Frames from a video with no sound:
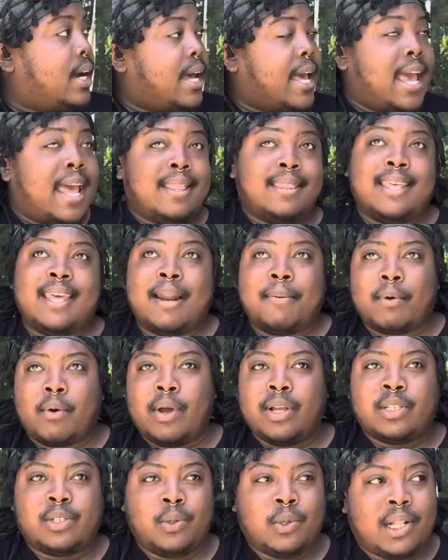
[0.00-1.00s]
And then I'm
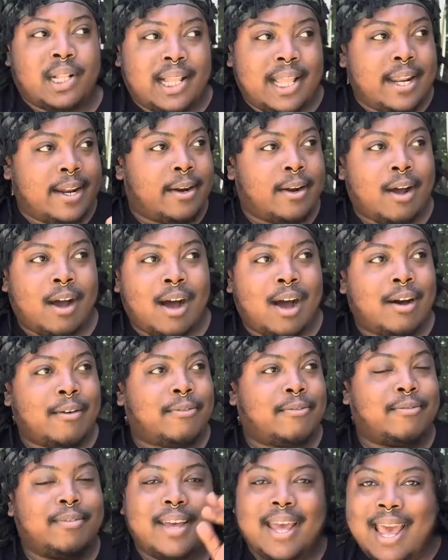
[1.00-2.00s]
going to clean it off